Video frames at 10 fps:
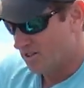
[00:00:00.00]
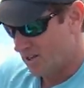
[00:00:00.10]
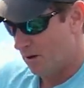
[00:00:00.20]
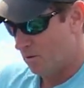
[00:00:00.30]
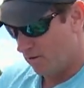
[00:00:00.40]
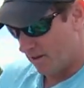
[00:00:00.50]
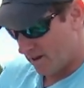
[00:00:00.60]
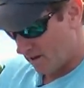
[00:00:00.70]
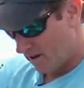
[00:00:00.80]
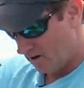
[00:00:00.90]
just came over
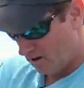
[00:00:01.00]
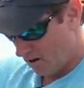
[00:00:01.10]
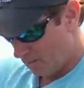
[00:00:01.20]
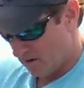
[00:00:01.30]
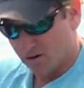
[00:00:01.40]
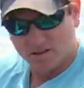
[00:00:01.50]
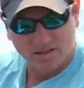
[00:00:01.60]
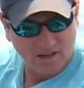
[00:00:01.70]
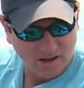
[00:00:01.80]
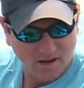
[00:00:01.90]
that hump and he
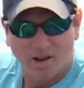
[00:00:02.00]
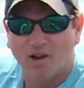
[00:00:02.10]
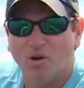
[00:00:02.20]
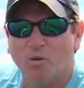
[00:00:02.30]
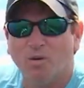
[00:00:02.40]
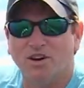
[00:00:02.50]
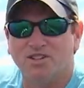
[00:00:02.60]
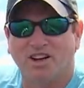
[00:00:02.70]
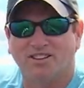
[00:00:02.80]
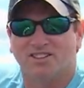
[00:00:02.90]
goes, we're gonna check